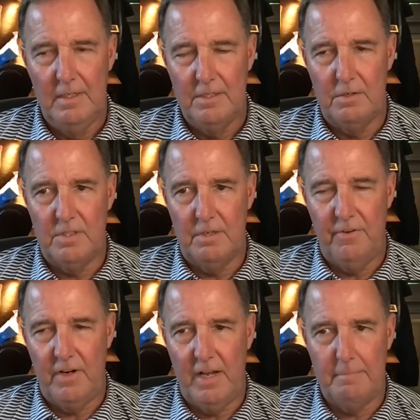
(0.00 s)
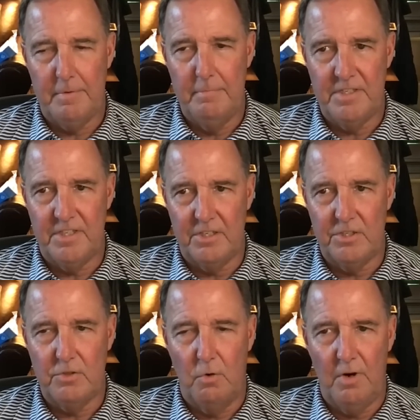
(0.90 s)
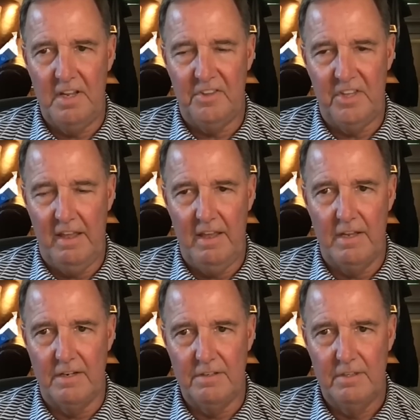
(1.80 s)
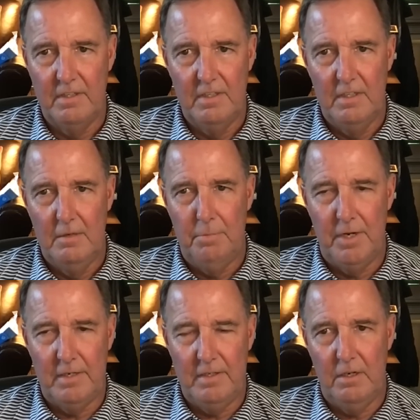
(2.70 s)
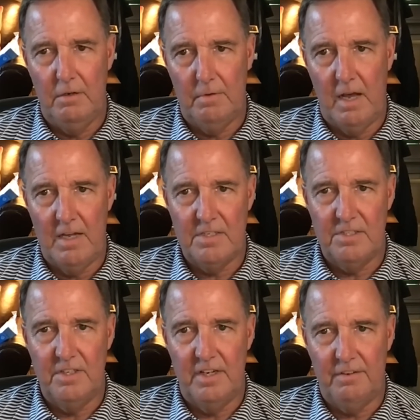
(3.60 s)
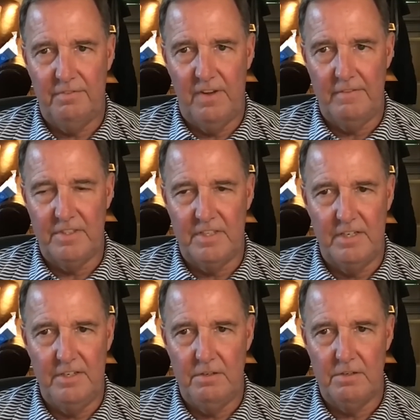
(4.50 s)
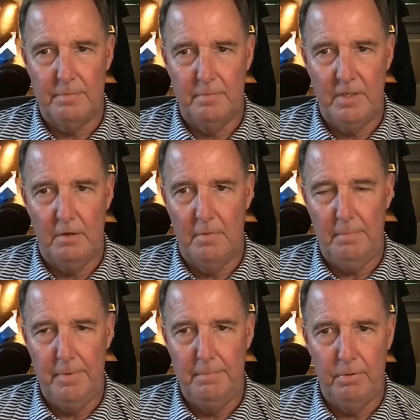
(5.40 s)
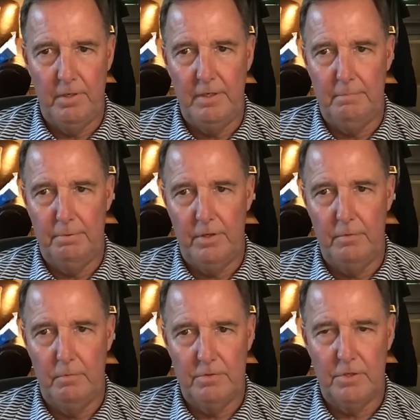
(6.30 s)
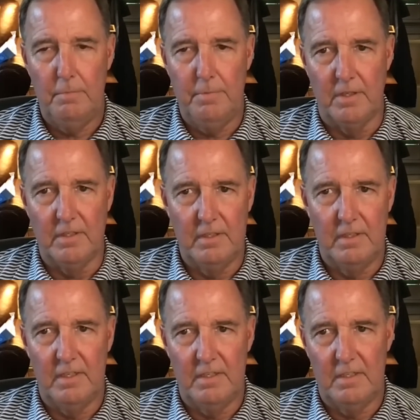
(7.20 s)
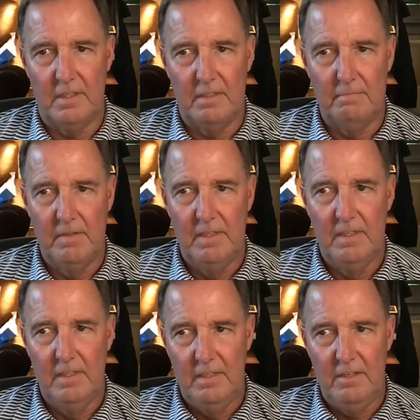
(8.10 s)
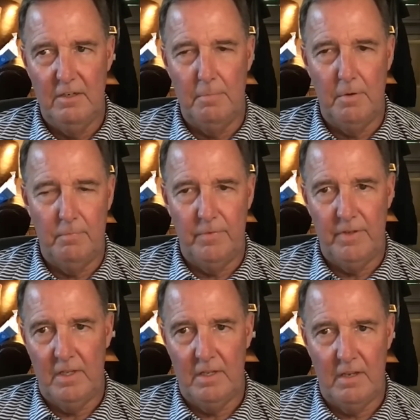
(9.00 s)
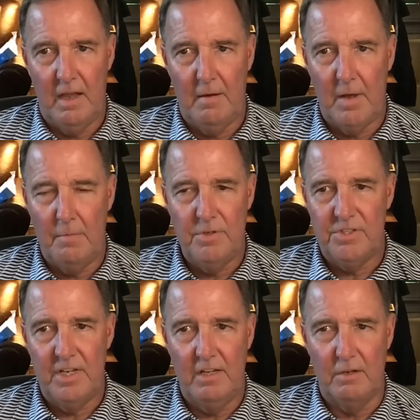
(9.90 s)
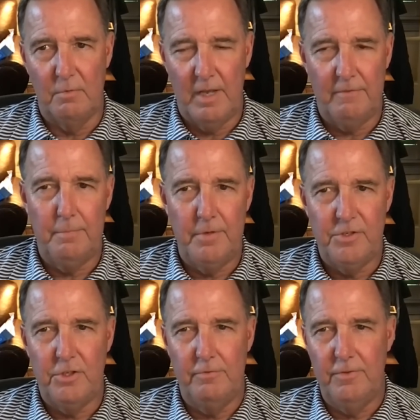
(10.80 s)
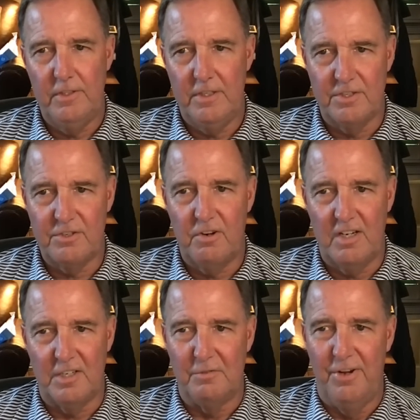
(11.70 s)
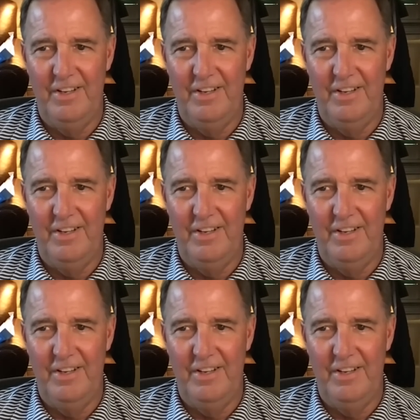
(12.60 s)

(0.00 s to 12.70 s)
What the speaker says: it's a very optimistic story at the end, but honestly, the next 5 to 10 years, might be pretty turbulent. And but I'm with Saylor. We have to be cheerful and constructive.